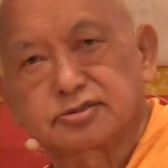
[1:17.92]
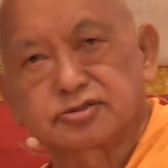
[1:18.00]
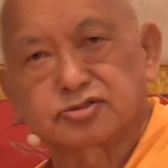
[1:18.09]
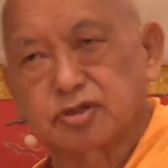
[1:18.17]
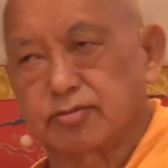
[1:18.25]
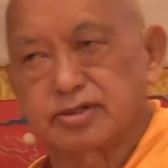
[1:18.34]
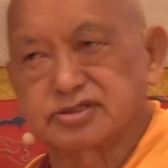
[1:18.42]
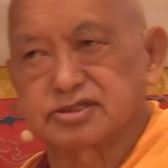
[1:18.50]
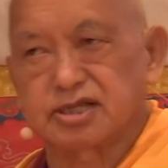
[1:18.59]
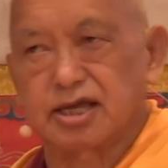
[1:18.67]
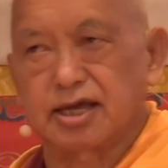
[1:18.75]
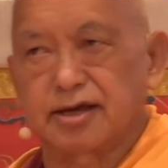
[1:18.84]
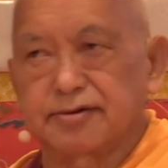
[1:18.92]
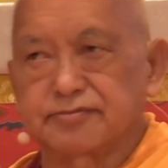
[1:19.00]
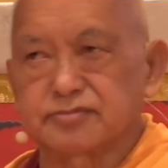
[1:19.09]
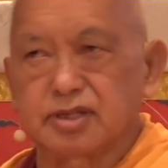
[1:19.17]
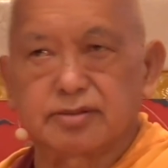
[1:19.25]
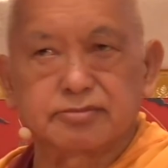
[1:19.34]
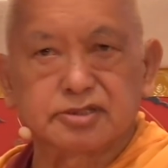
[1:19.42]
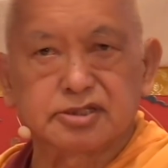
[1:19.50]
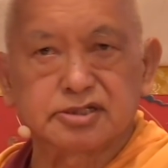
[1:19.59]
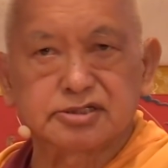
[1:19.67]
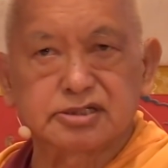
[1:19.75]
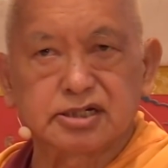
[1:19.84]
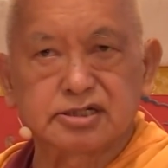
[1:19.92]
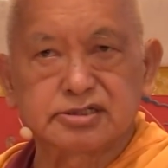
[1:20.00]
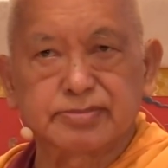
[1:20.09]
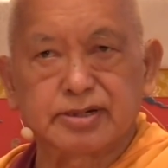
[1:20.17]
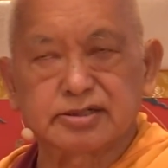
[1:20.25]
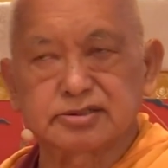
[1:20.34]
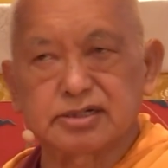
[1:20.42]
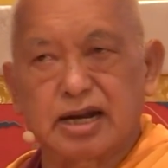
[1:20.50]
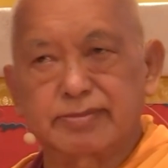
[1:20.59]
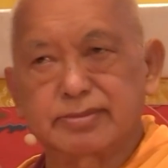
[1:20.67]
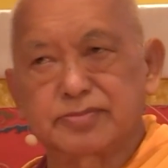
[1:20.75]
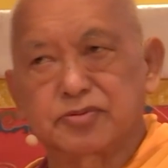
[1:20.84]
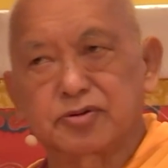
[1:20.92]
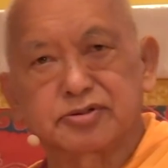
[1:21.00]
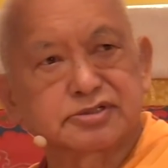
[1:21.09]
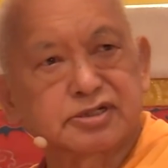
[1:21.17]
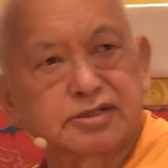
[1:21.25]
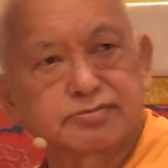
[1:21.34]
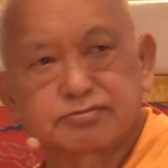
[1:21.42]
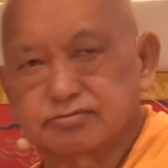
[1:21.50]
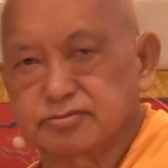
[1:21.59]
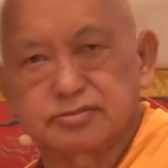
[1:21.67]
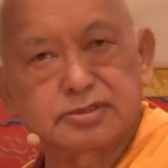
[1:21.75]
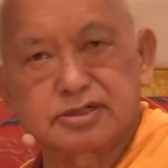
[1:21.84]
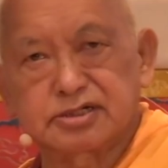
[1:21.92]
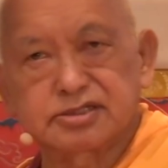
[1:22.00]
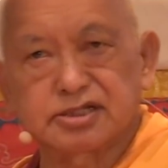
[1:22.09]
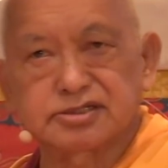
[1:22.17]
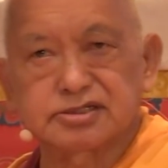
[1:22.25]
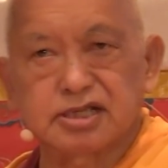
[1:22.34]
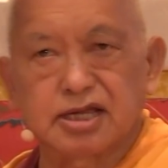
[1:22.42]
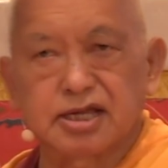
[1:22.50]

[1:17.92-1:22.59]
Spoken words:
so much, and the Tibetan grammar, poetry, many things.